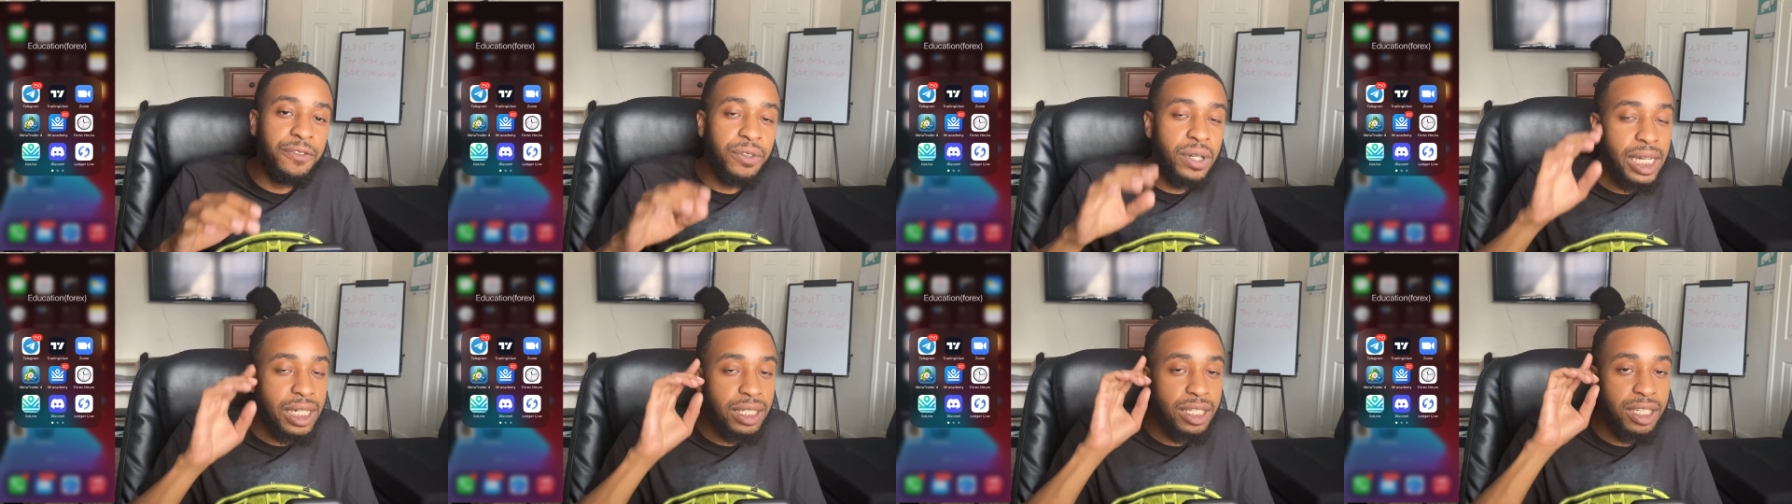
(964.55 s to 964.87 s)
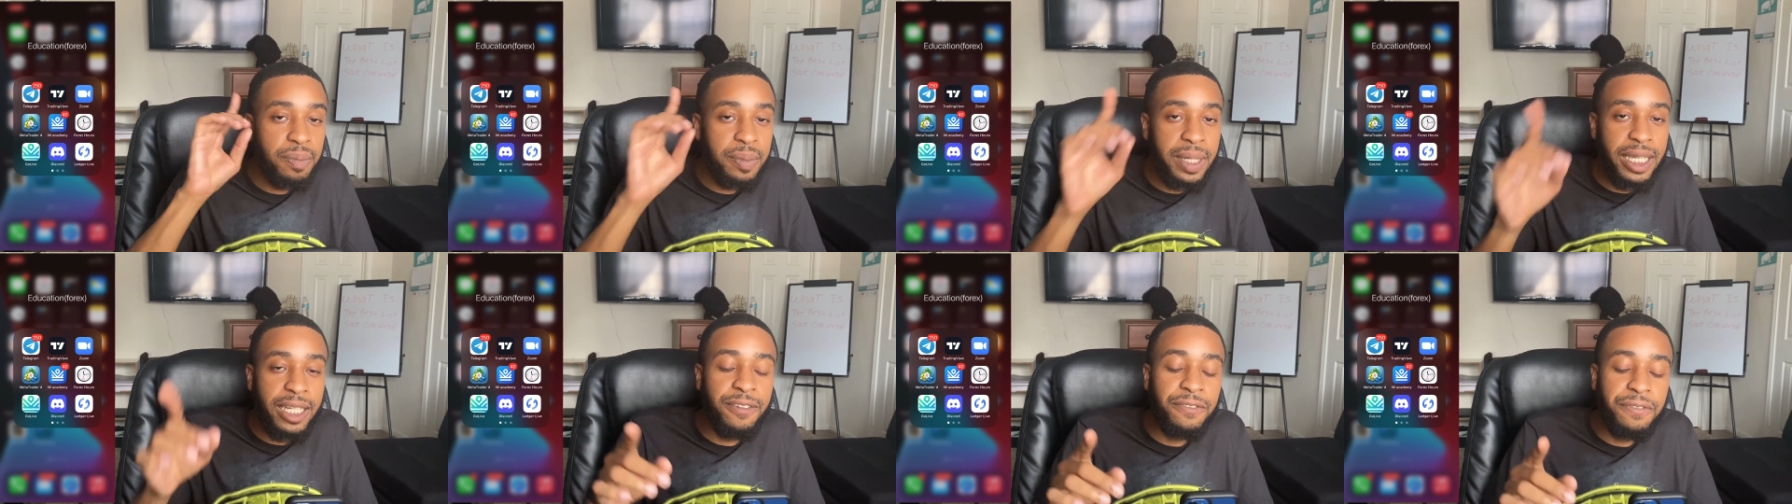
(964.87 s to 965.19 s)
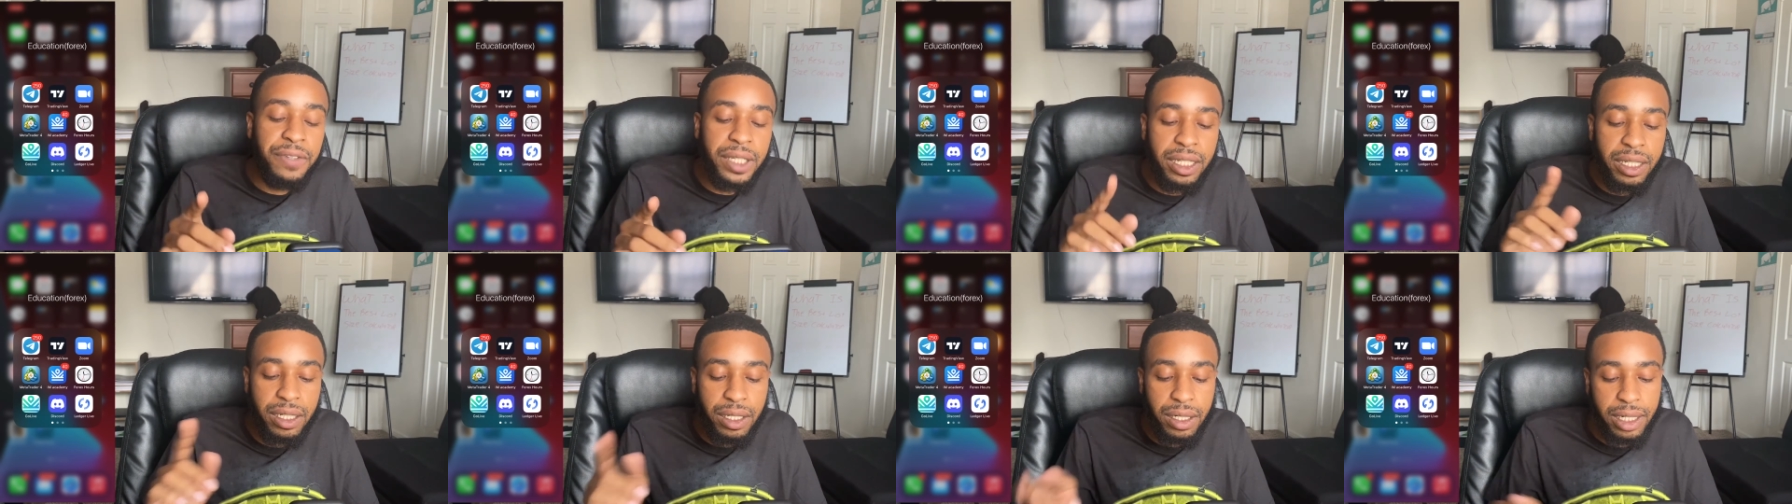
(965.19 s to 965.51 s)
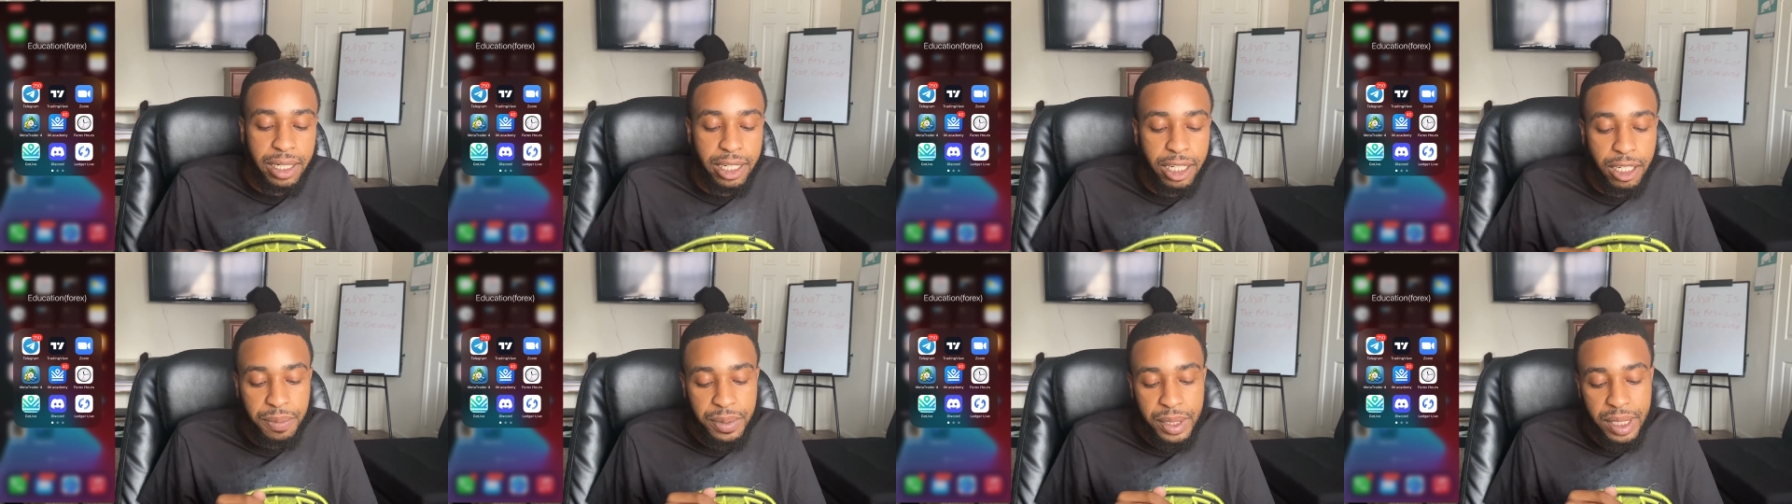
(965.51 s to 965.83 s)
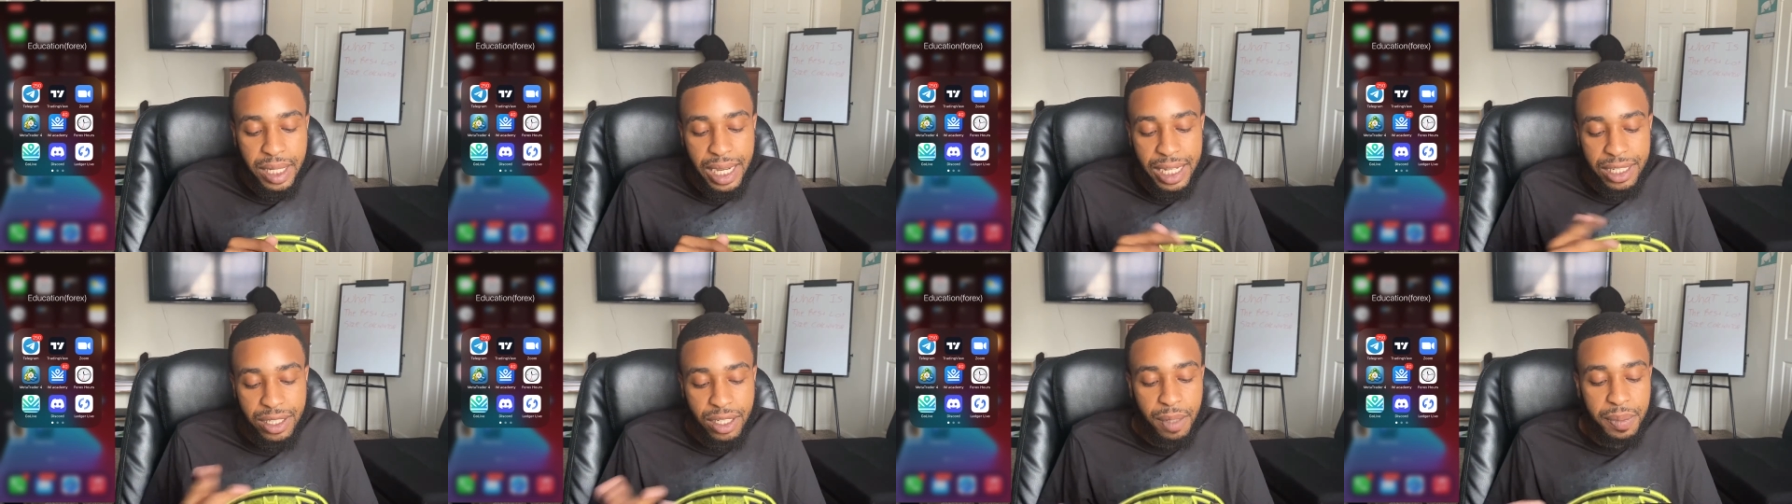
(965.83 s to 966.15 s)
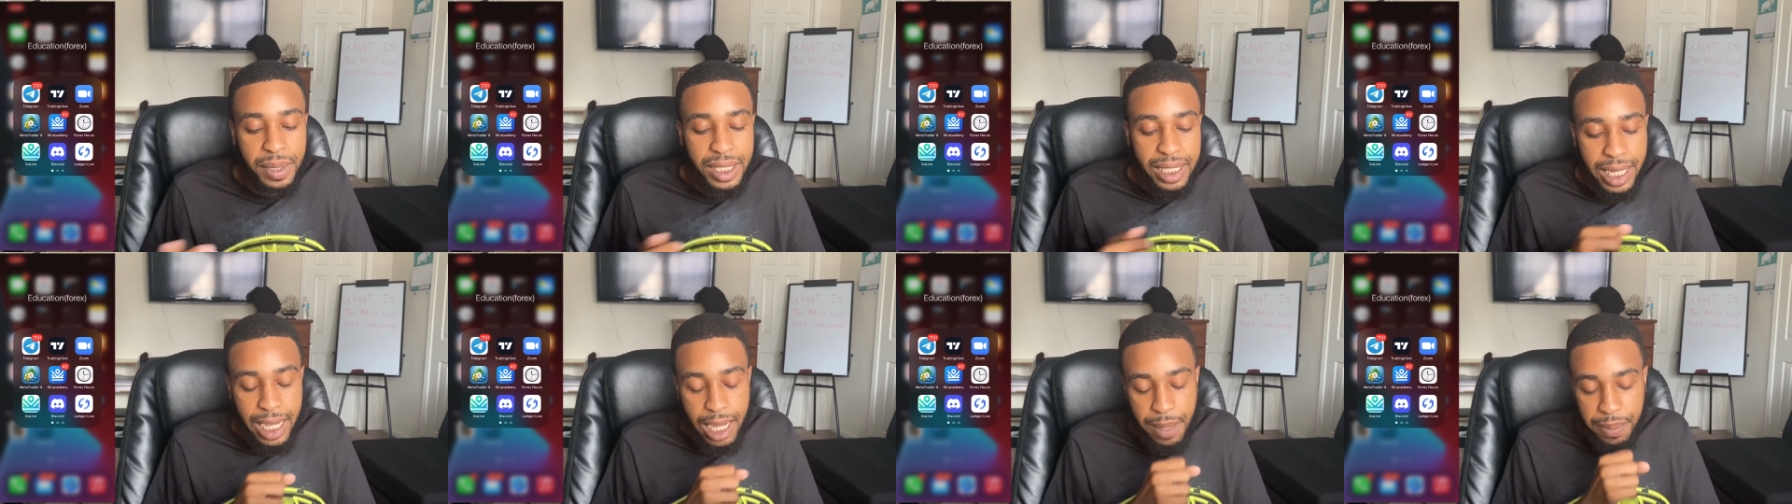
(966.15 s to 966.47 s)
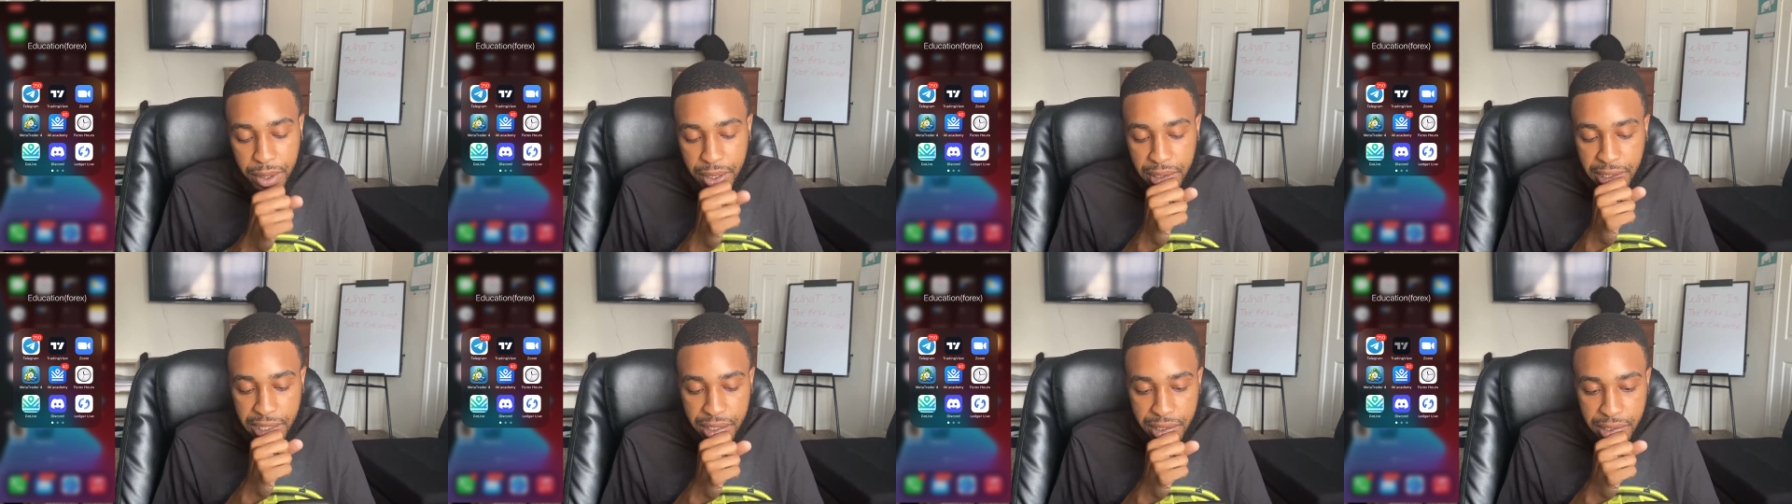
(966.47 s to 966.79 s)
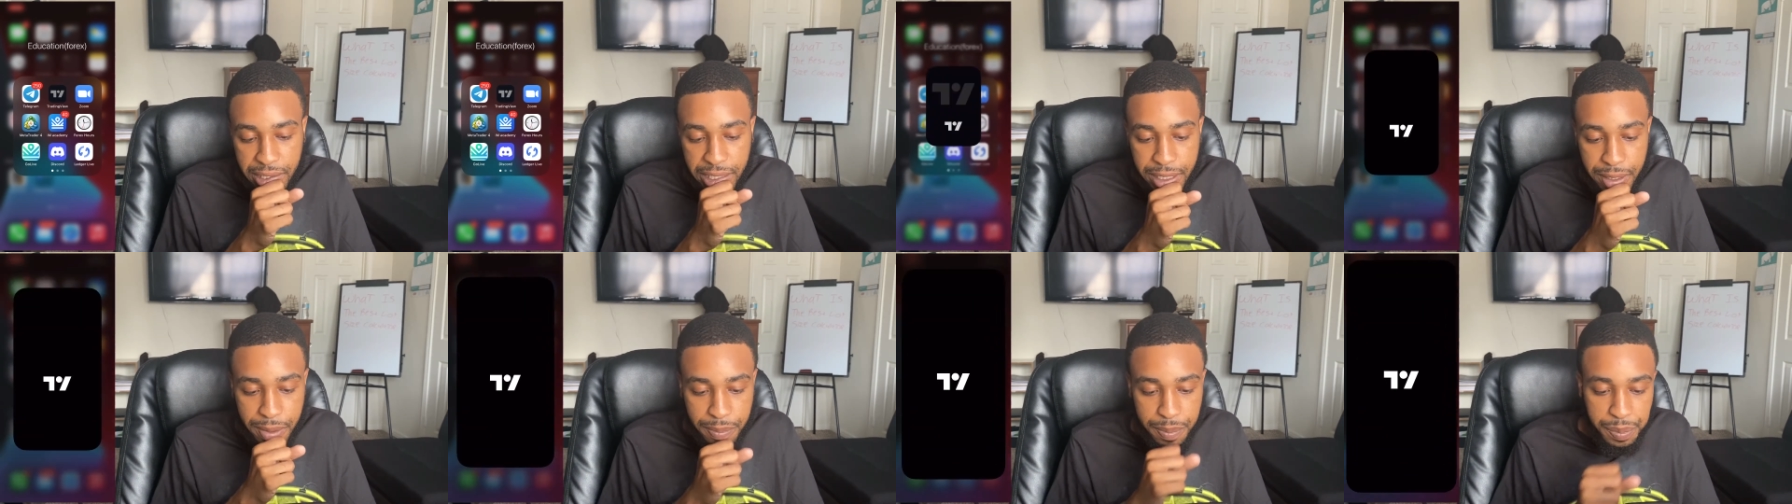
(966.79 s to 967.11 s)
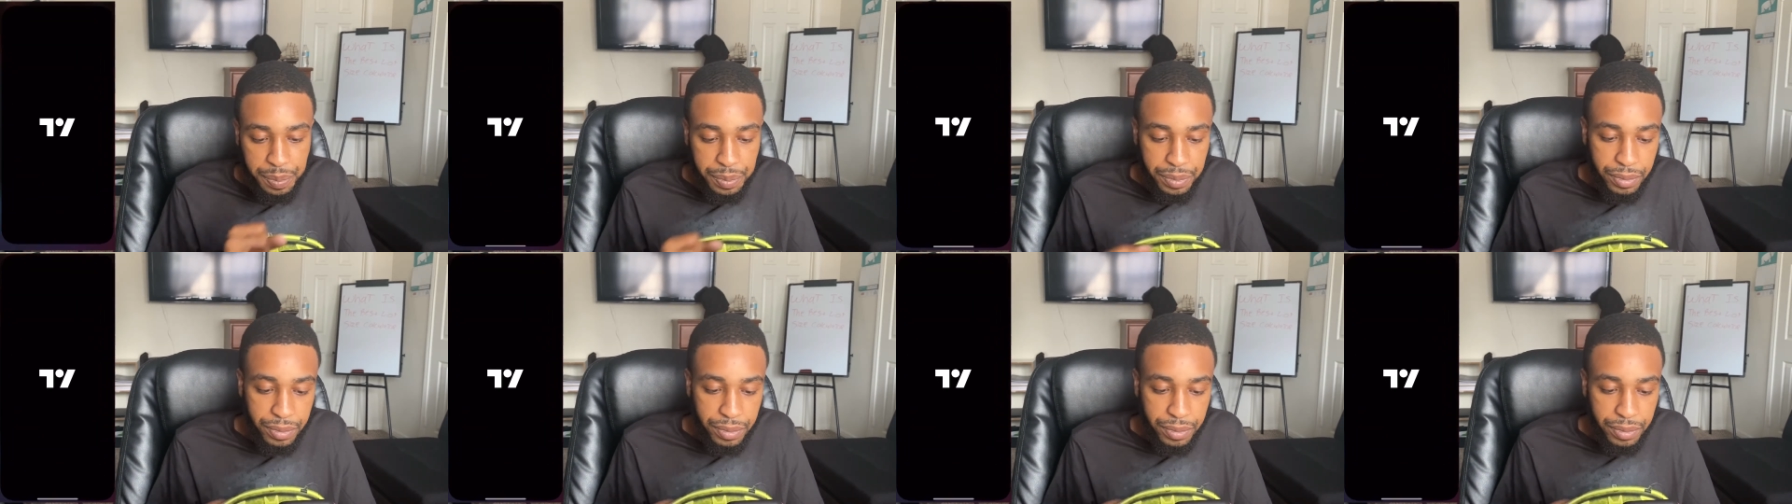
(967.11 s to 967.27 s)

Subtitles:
I actually made a video to help you guys, so I'm going to tap on that, okay?